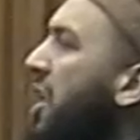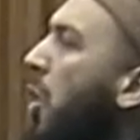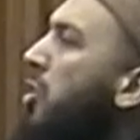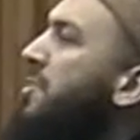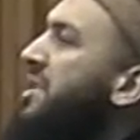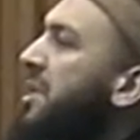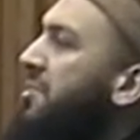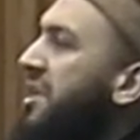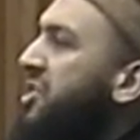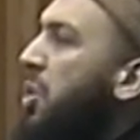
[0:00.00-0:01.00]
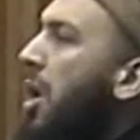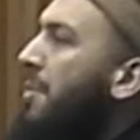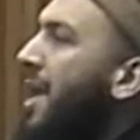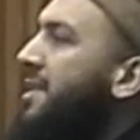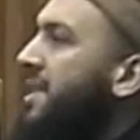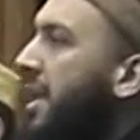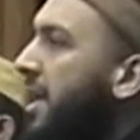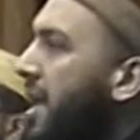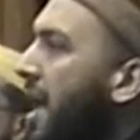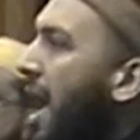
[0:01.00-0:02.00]
can only be something so
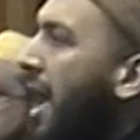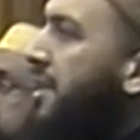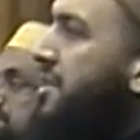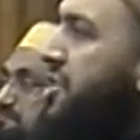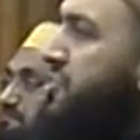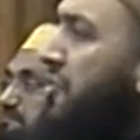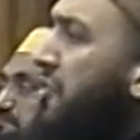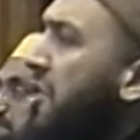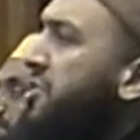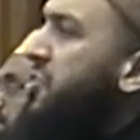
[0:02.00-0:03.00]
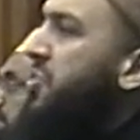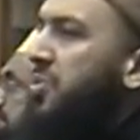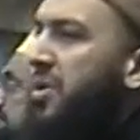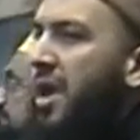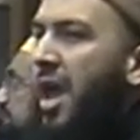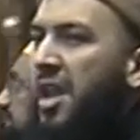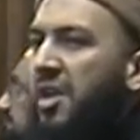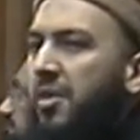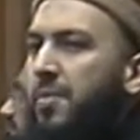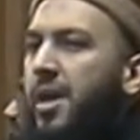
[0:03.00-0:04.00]
amazing and just referred to in
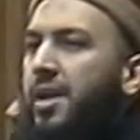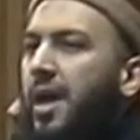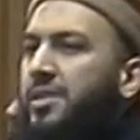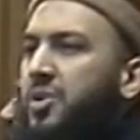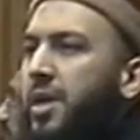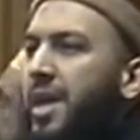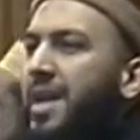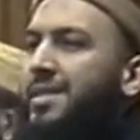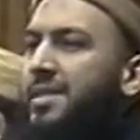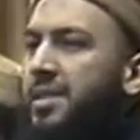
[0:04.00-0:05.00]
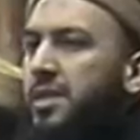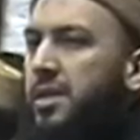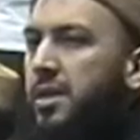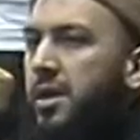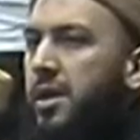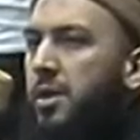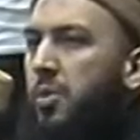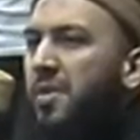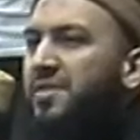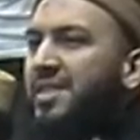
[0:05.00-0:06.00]
a as it.
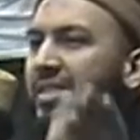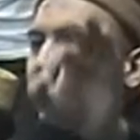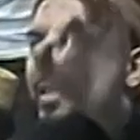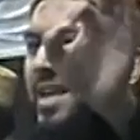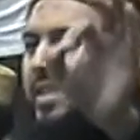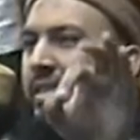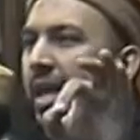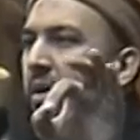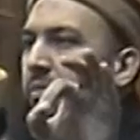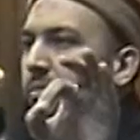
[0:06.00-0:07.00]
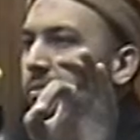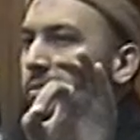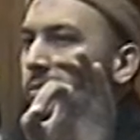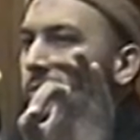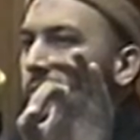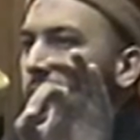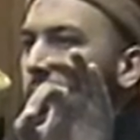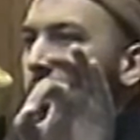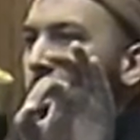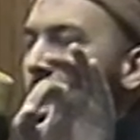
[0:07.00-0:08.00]
We have just sent it down.
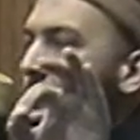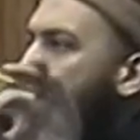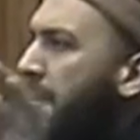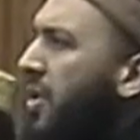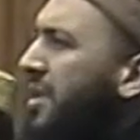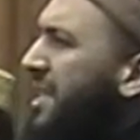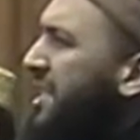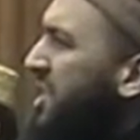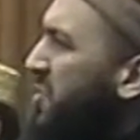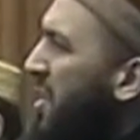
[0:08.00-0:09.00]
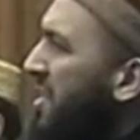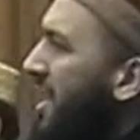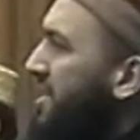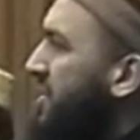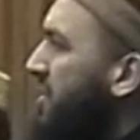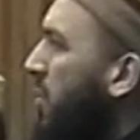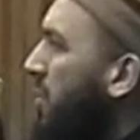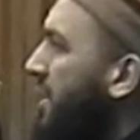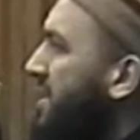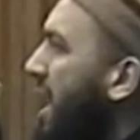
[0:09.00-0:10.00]
Because it is with us
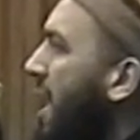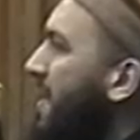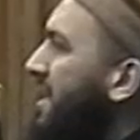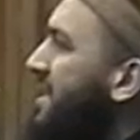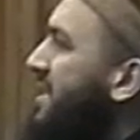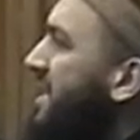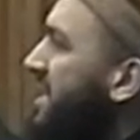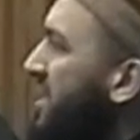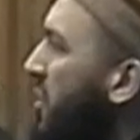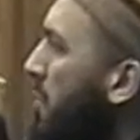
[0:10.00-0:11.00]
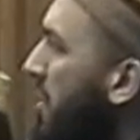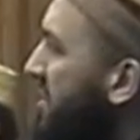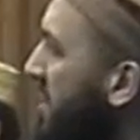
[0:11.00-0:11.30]
all the time. It is the single most